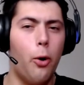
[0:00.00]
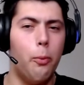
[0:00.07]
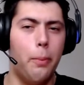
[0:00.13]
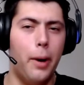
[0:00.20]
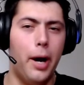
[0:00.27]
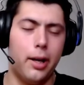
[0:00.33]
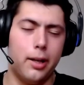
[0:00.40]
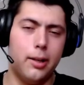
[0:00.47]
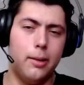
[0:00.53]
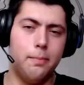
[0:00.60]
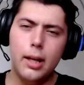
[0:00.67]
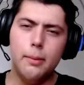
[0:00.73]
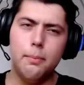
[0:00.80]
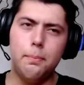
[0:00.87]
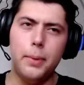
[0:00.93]
back.
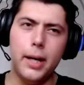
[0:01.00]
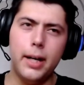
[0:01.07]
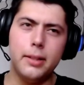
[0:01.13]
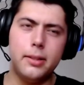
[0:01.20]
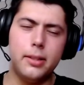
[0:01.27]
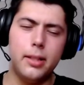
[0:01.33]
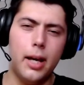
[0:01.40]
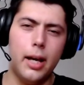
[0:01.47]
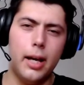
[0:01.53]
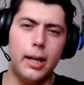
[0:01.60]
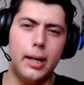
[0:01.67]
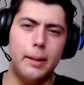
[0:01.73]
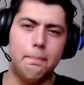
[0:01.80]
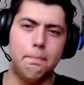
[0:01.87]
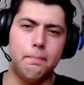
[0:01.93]
But
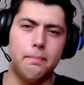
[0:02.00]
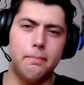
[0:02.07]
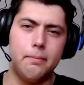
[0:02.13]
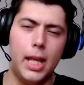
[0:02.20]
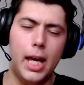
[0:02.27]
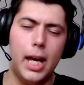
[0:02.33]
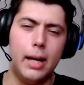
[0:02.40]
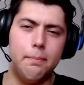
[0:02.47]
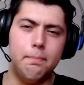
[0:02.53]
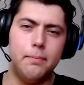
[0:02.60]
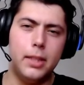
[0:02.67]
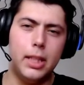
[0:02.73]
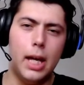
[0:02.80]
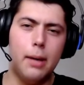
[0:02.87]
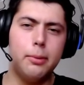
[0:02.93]
yeah,
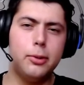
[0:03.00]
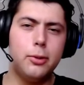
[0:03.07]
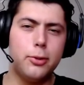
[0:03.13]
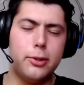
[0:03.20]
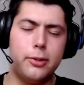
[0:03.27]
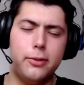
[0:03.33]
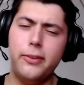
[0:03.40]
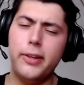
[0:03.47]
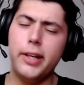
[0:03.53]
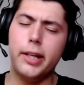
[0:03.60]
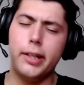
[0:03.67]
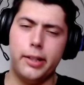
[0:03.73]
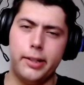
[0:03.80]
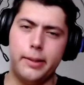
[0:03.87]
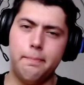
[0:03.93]
Yamato's figure.